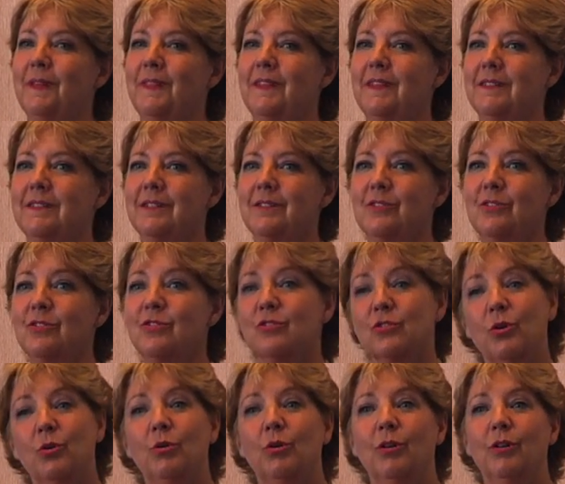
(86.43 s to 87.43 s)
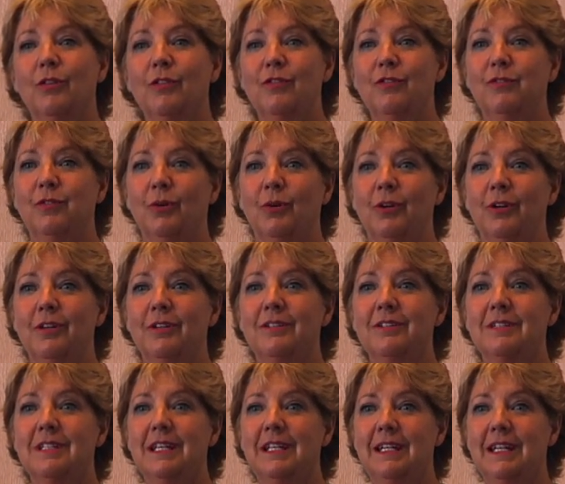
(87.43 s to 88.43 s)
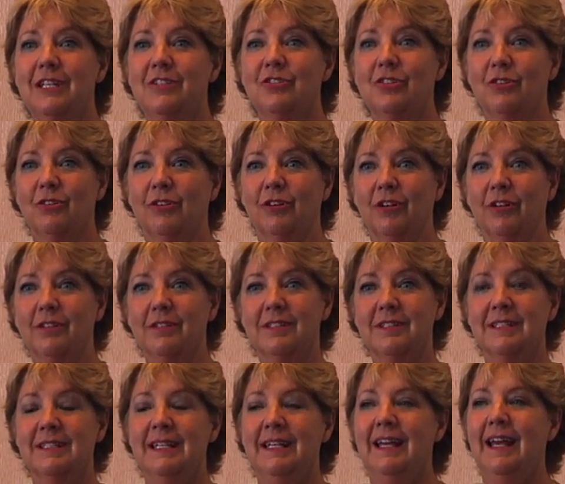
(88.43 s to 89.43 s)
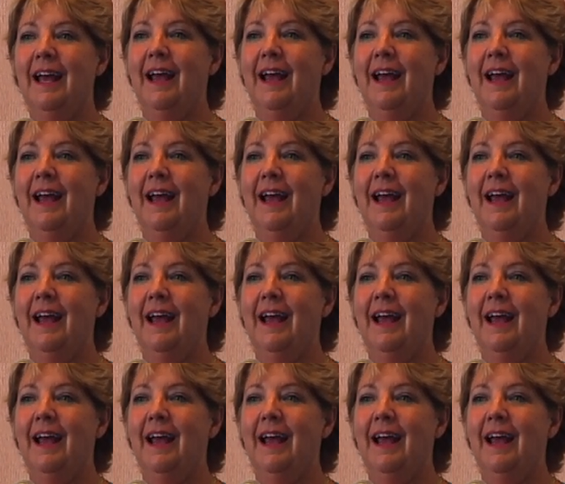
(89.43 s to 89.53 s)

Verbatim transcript: but this is a school for teenage girls,